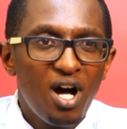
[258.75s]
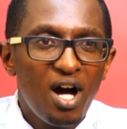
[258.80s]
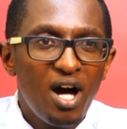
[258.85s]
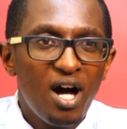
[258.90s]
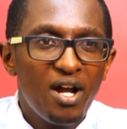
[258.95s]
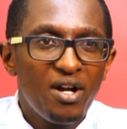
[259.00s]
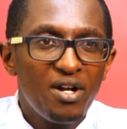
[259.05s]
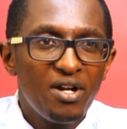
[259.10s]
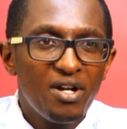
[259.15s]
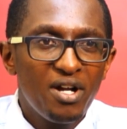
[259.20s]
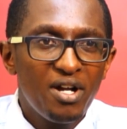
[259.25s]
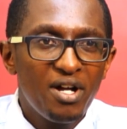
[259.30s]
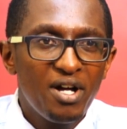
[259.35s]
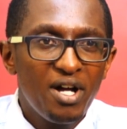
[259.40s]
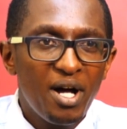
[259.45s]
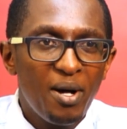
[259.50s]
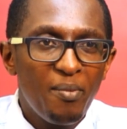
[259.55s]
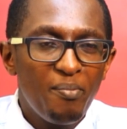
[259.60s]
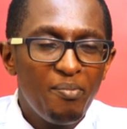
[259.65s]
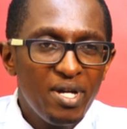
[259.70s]
are
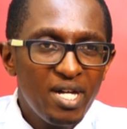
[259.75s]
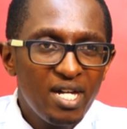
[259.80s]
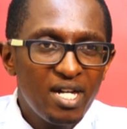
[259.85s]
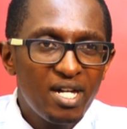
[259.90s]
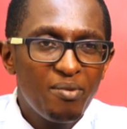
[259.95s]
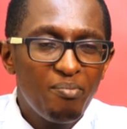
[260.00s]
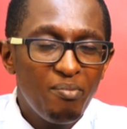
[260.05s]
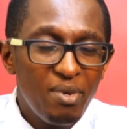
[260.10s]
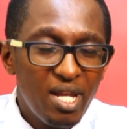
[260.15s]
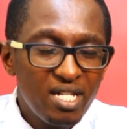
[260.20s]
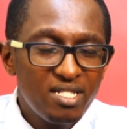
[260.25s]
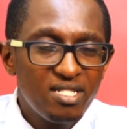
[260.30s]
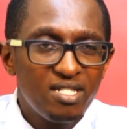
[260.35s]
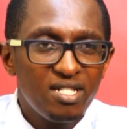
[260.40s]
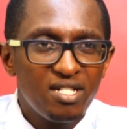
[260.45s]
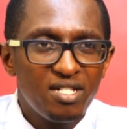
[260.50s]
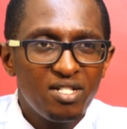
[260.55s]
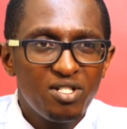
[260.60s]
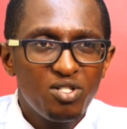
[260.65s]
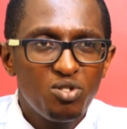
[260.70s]
a big
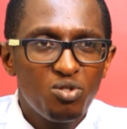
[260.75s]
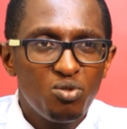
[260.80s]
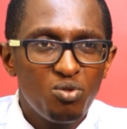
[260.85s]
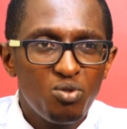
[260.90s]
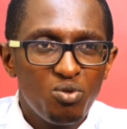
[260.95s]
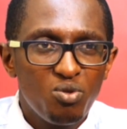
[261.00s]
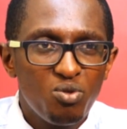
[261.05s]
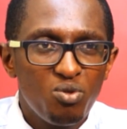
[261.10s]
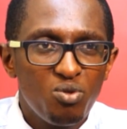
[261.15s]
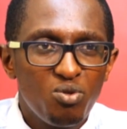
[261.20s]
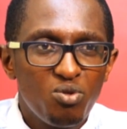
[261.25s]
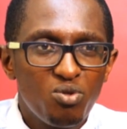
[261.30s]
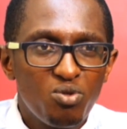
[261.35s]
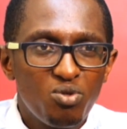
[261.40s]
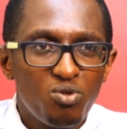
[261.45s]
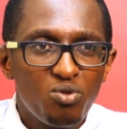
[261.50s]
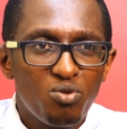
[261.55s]
blessing to